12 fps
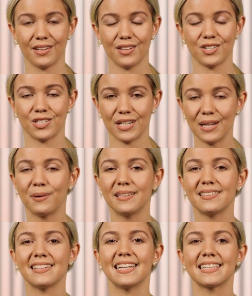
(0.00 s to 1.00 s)
She
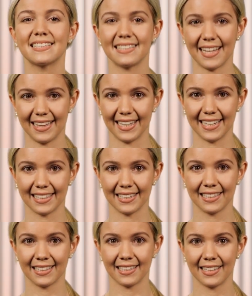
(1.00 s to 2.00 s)
was excelling,
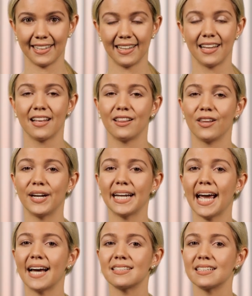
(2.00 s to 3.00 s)
learning
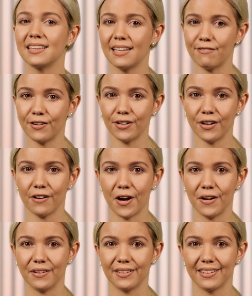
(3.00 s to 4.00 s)
how to live on her
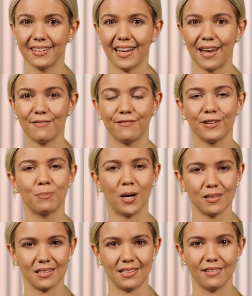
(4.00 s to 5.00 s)
own and feel
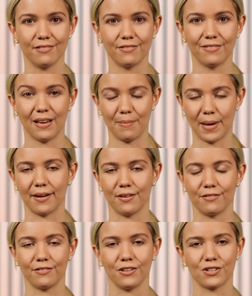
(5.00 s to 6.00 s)
positive about her
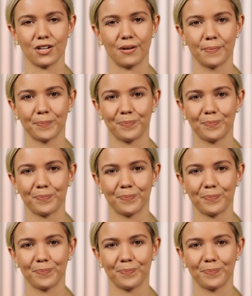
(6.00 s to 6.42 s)
future.